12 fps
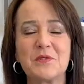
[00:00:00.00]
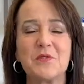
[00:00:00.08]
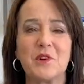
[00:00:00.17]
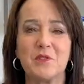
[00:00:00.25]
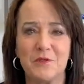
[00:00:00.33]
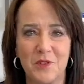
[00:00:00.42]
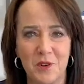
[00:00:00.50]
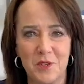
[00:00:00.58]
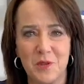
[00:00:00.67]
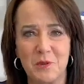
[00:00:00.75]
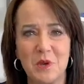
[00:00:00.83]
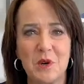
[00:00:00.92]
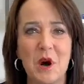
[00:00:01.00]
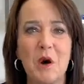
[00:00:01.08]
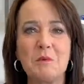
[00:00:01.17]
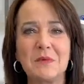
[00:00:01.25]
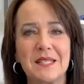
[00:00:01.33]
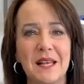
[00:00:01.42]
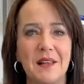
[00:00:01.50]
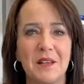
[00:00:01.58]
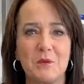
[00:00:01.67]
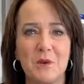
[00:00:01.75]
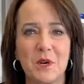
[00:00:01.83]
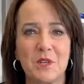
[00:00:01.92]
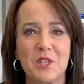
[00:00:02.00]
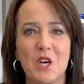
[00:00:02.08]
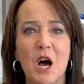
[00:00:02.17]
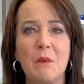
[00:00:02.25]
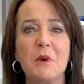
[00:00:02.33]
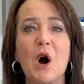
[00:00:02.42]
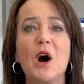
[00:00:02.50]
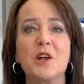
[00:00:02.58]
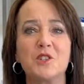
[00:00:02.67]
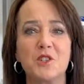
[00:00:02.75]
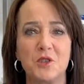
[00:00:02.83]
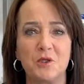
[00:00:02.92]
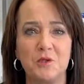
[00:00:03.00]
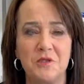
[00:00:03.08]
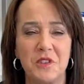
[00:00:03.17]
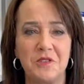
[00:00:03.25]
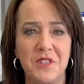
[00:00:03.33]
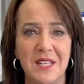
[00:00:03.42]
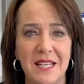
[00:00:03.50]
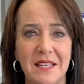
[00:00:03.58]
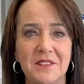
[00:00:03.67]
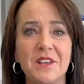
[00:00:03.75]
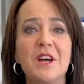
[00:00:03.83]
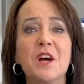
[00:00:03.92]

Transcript: for a virtual home selling workshop on June 15th